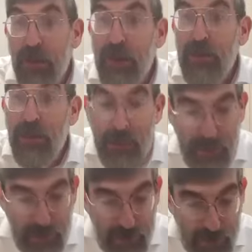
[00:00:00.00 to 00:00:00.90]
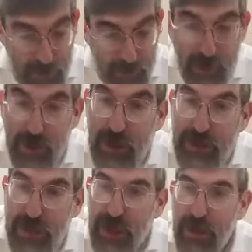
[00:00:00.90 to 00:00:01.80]
Okay, anyway,
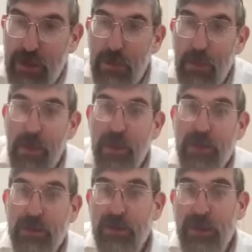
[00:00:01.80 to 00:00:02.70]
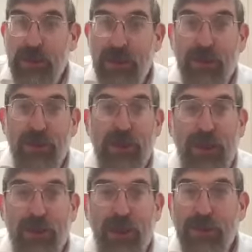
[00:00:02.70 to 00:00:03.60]
guys, you here? So I
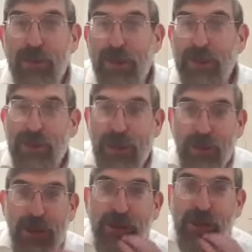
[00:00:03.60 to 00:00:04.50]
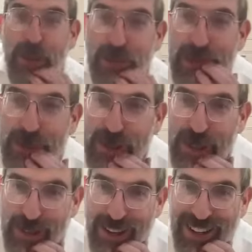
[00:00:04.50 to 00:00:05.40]
thought that was
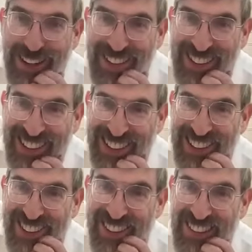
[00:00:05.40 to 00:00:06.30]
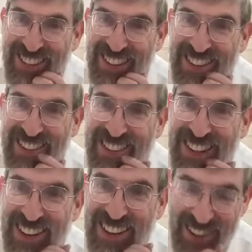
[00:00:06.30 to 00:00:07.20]
interesting, right? I thought that was very
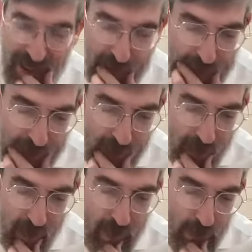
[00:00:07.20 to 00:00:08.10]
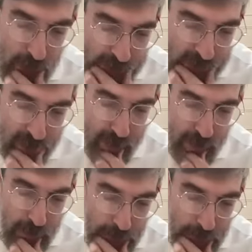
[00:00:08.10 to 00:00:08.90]
interesting. Okay, weiter.